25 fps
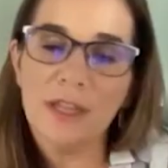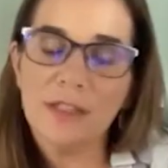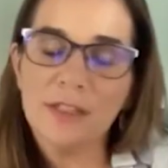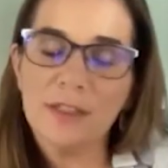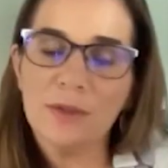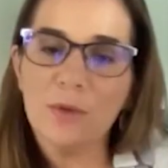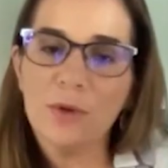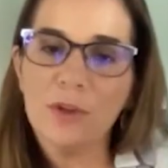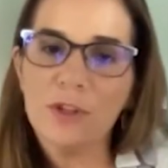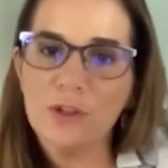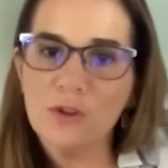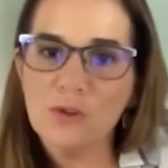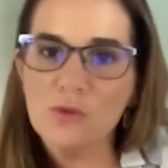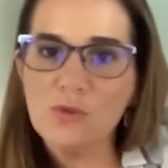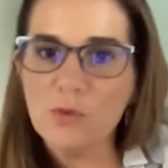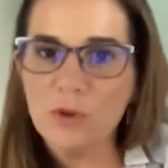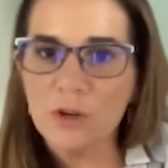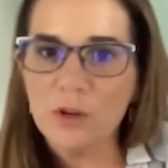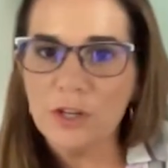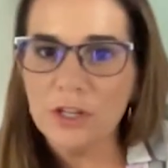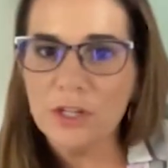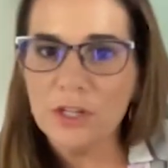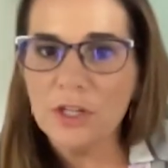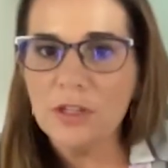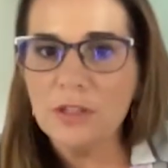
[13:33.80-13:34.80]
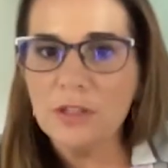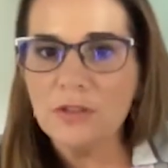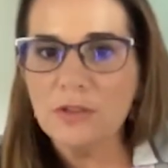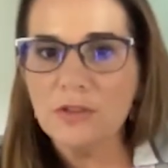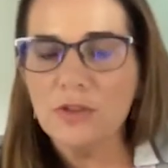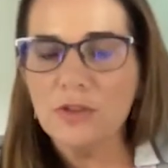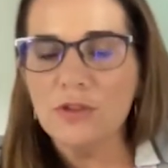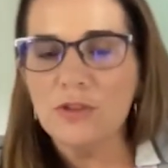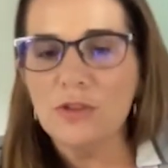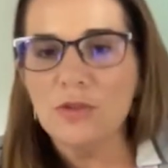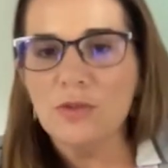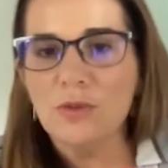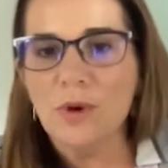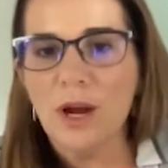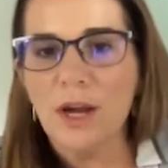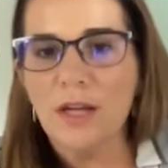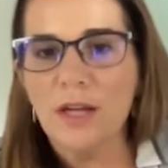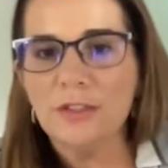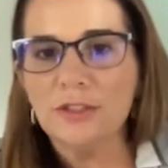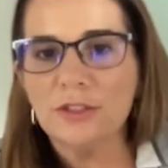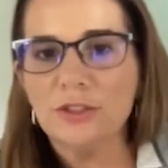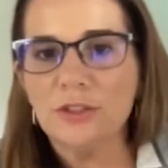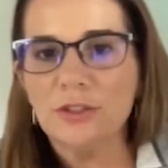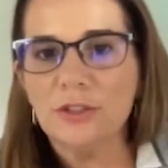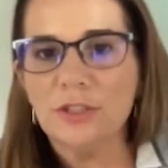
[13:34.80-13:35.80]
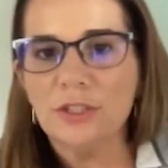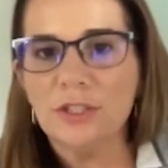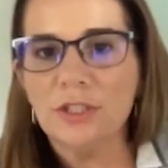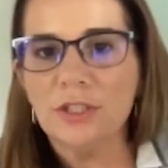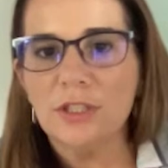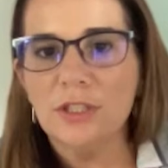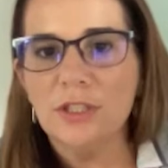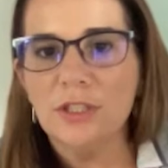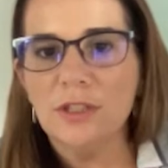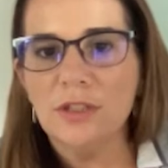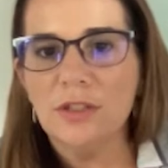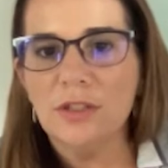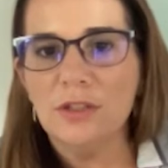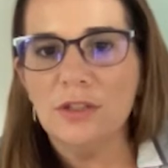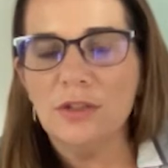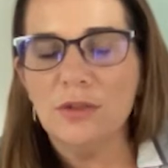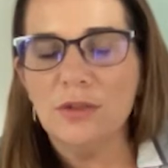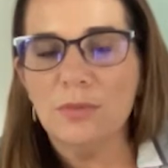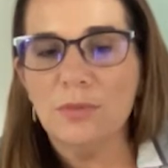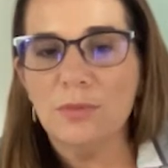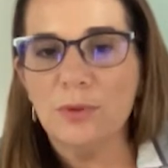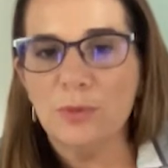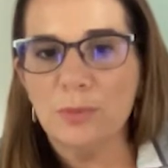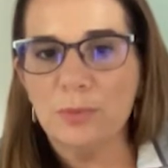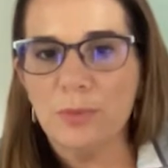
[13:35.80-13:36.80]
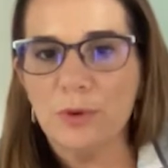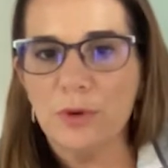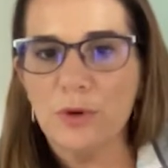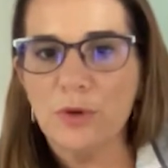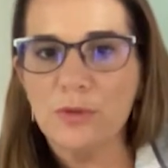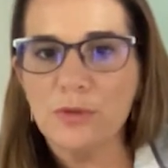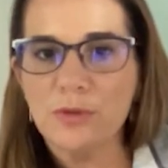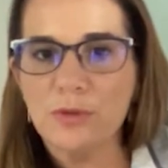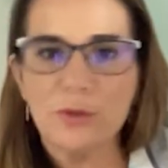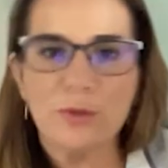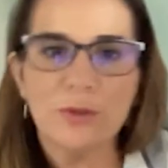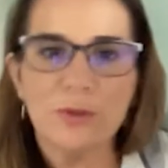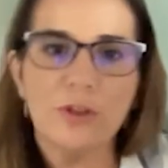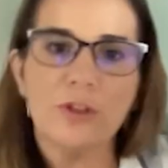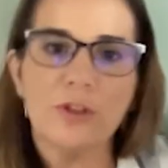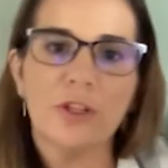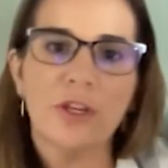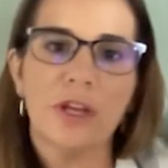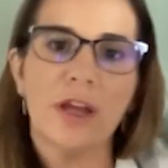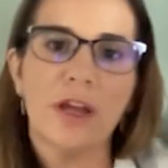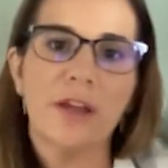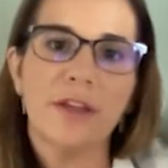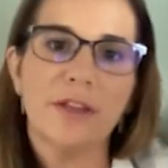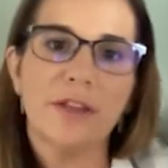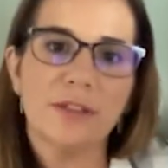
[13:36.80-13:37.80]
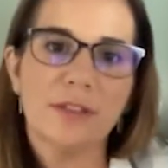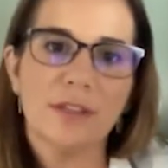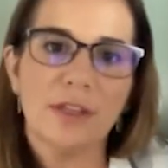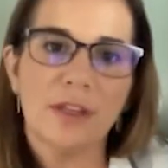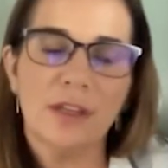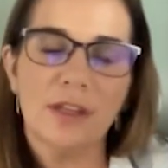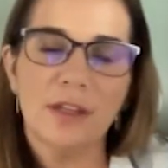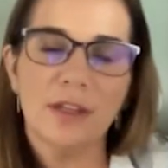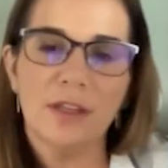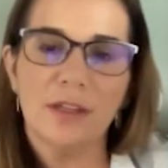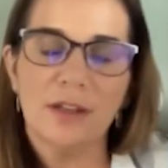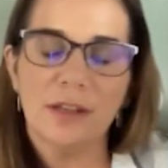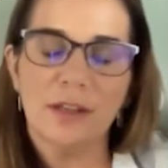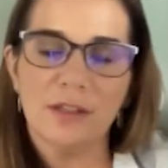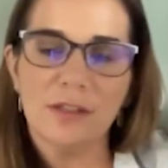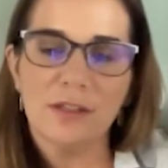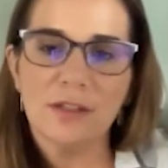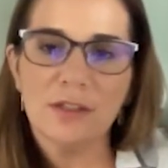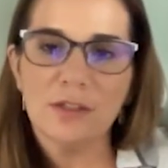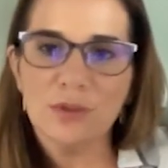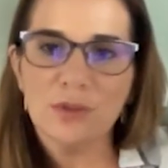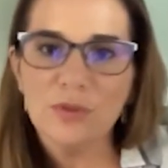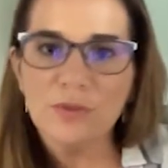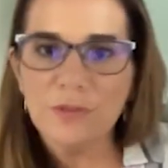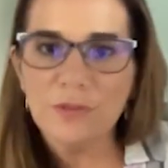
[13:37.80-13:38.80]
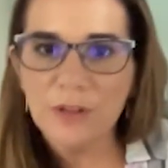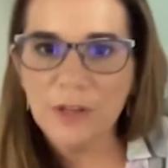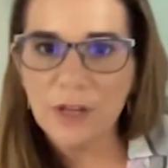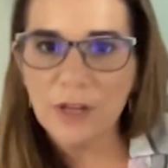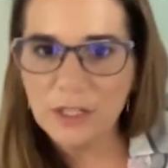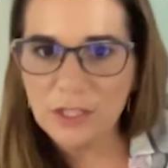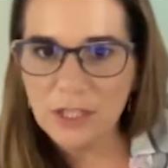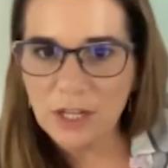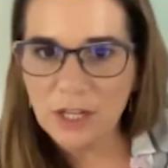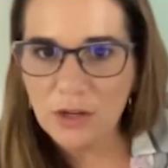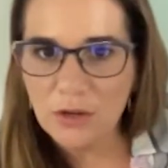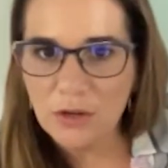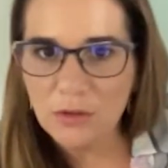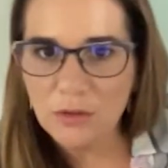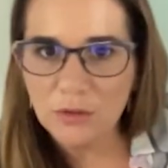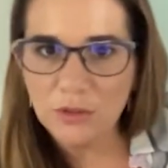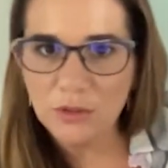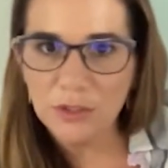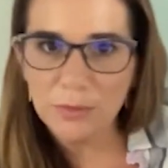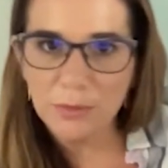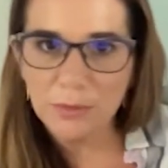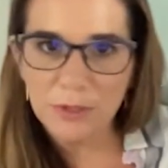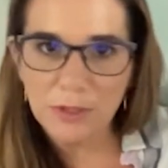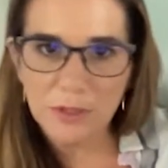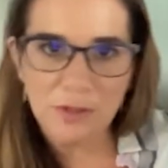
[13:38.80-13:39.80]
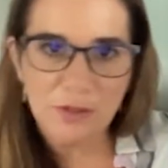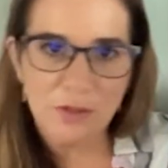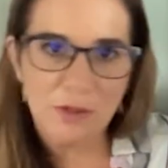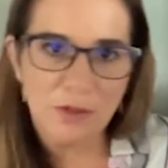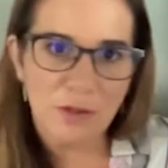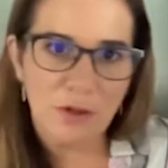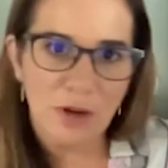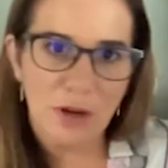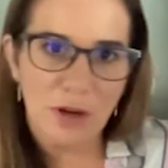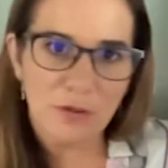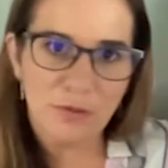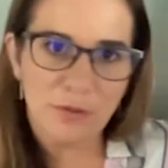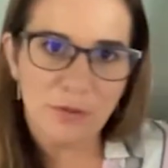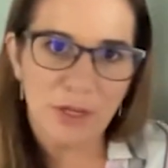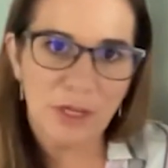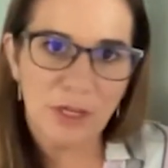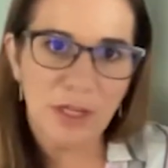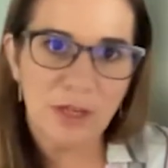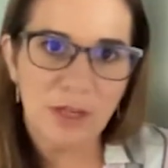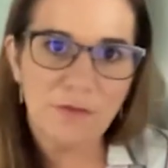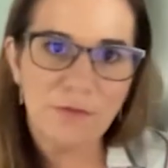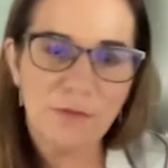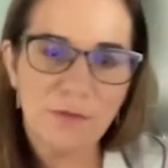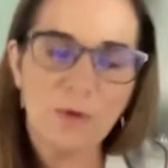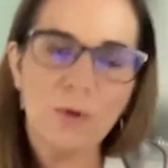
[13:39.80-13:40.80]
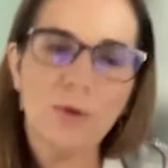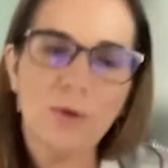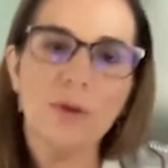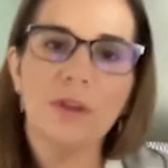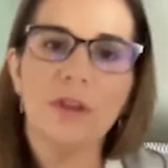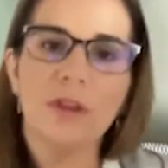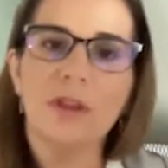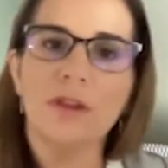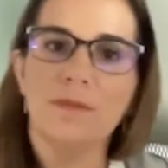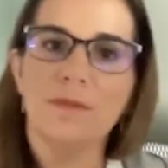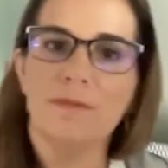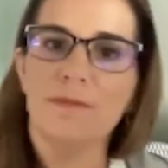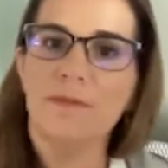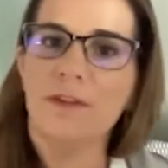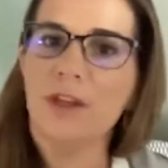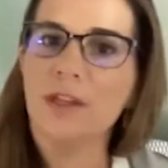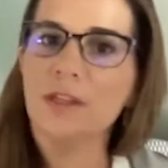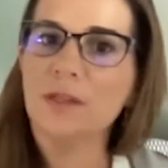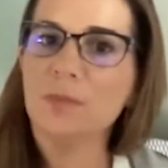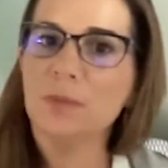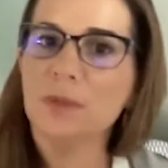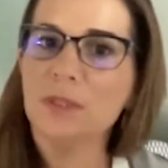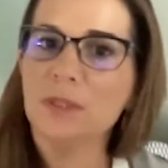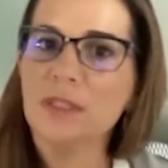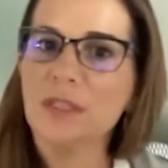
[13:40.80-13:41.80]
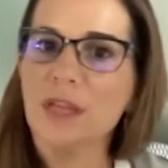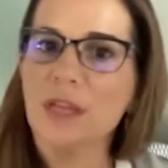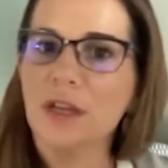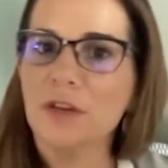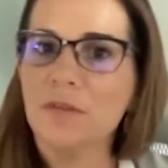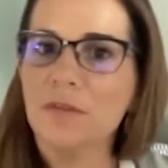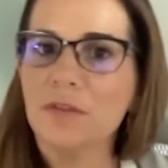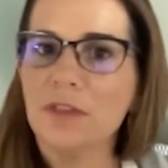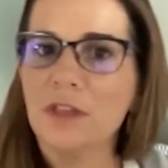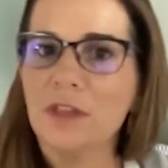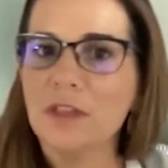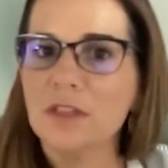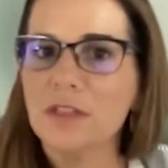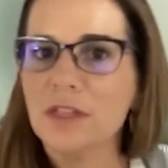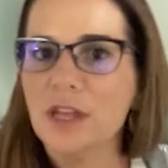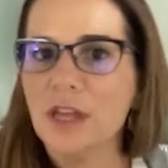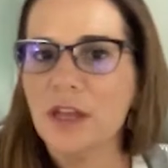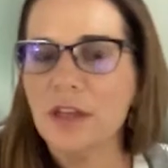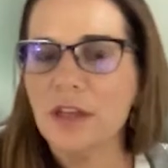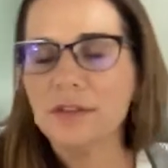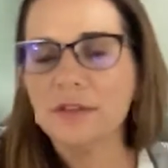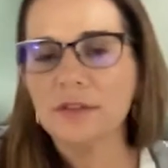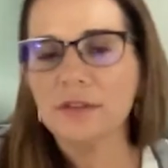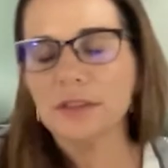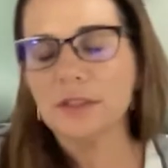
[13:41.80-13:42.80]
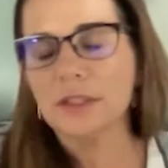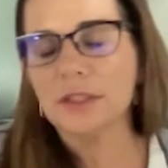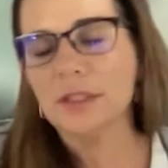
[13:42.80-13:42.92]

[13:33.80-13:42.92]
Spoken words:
that's the way you work. Do you actually, propose to your clients, hey, let's do financial coaching because you're not ready for the investment side of things yet?